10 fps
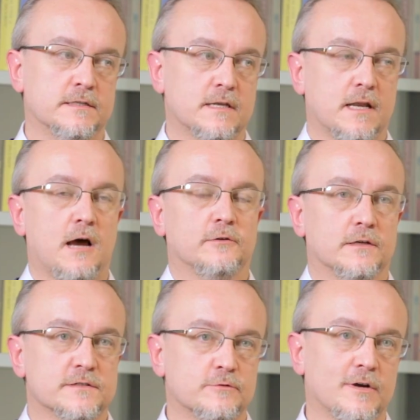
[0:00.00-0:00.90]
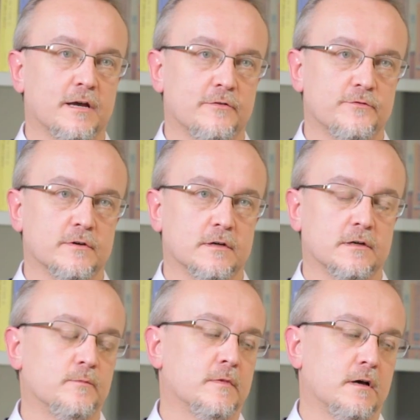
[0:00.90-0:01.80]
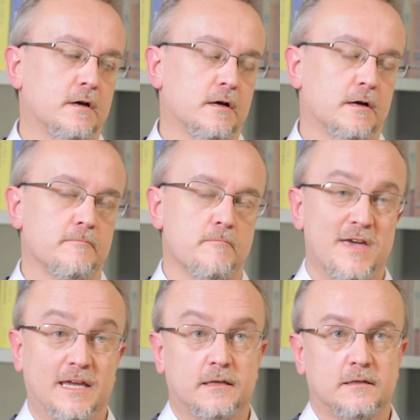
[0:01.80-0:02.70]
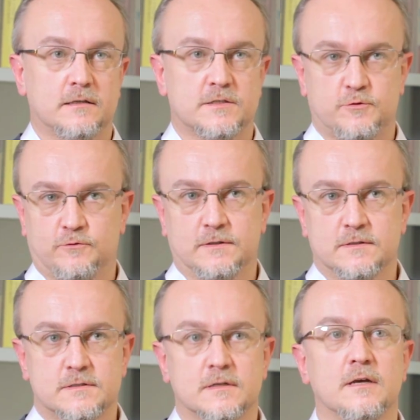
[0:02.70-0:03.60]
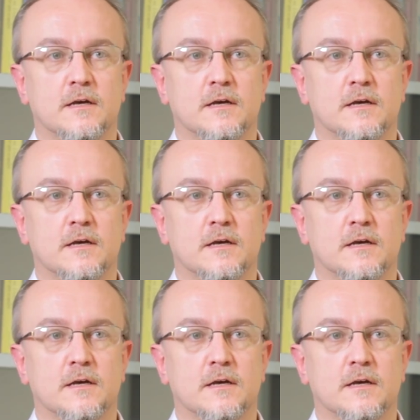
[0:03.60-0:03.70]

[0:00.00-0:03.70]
this allowed us to have many students,